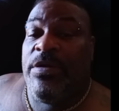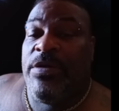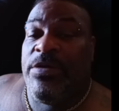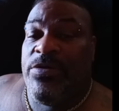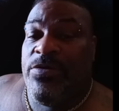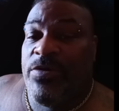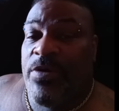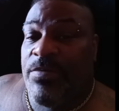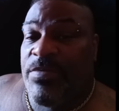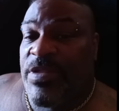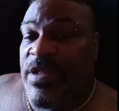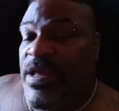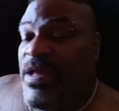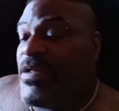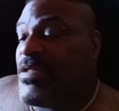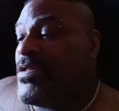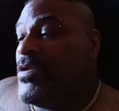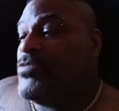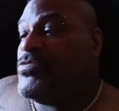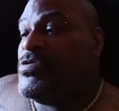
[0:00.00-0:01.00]
You know what I'm
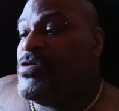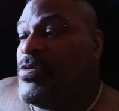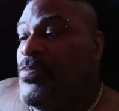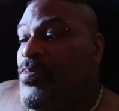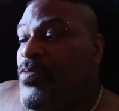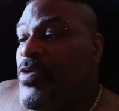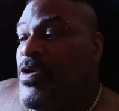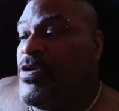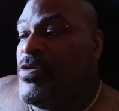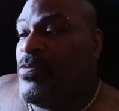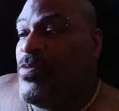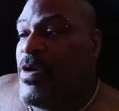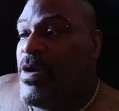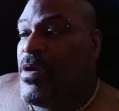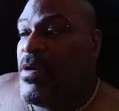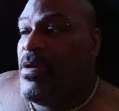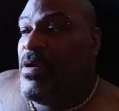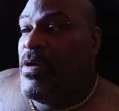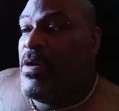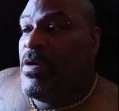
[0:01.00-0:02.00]
saying? So to the point to
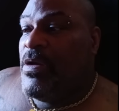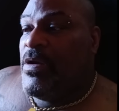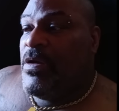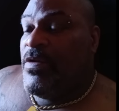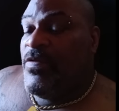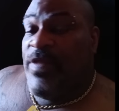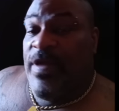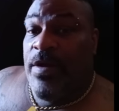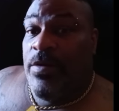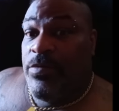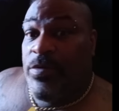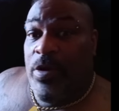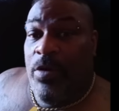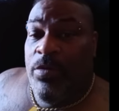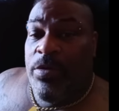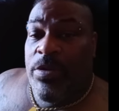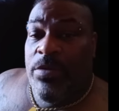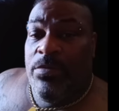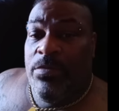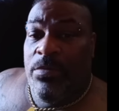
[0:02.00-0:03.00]
where they don't
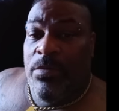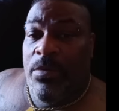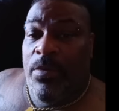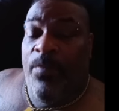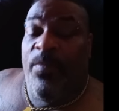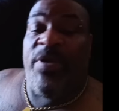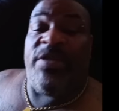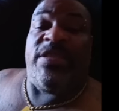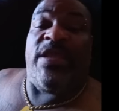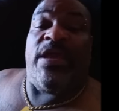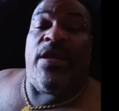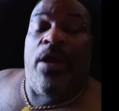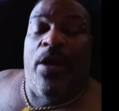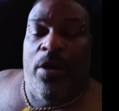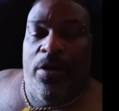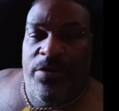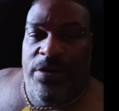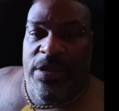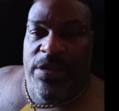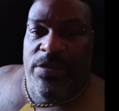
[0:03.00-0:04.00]
know you, but they
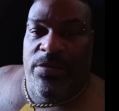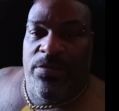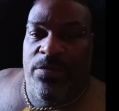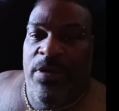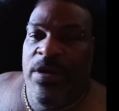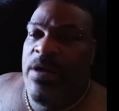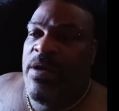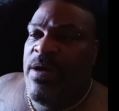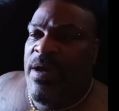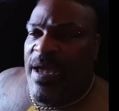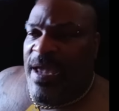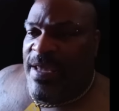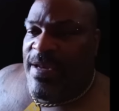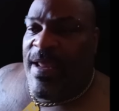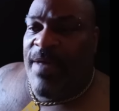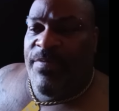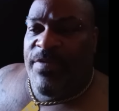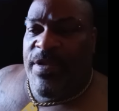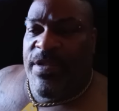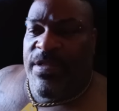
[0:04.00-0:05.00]
heard of you. And
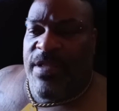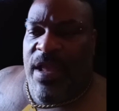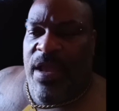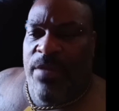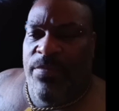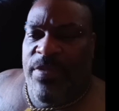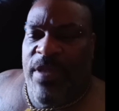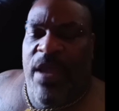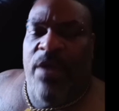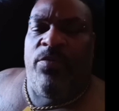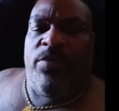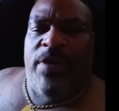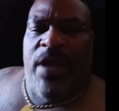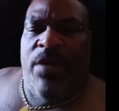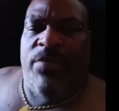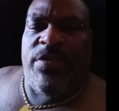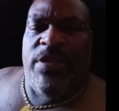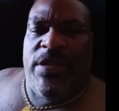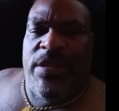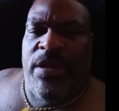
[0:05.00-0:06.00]
that was the same thing when I
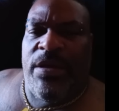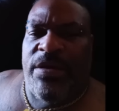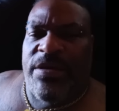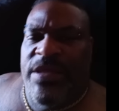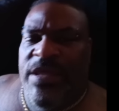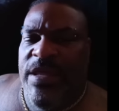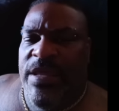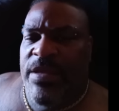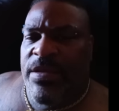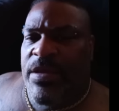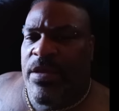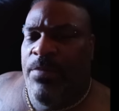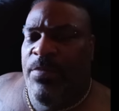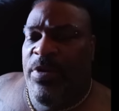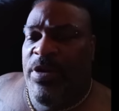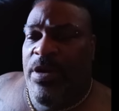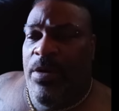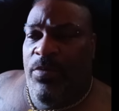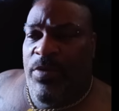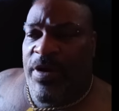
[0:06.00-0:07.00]
was a young kid coming
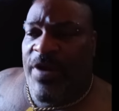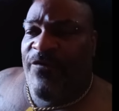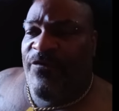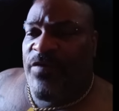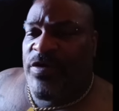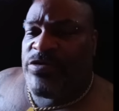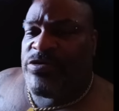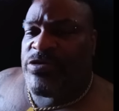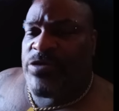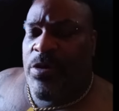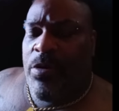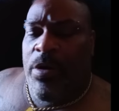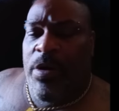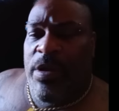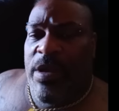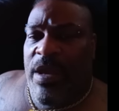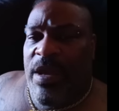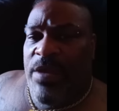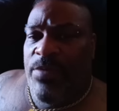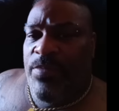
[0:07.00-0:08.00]
up, when I first started
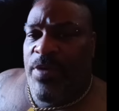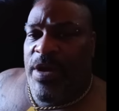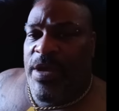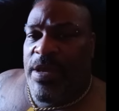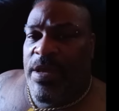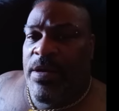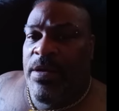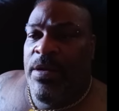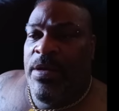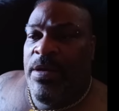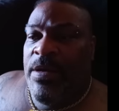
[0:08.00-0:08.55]
gang banging.